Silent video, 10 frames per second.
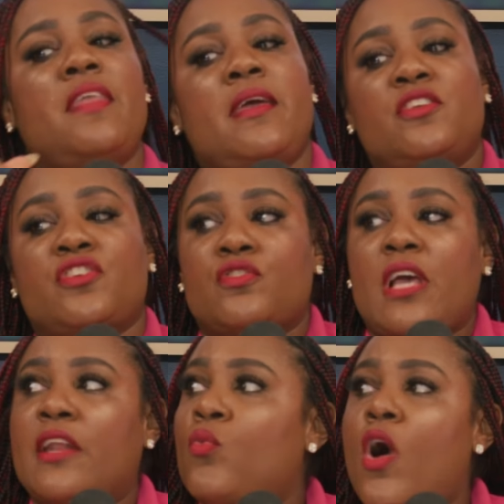they just
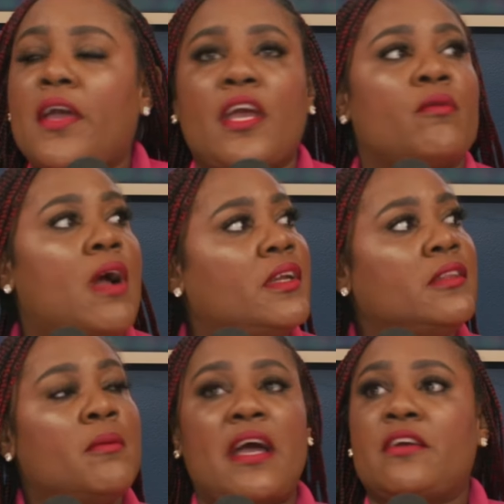kind of walking around
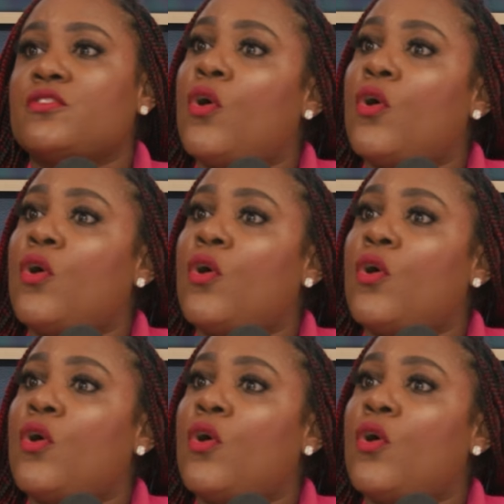and the mic is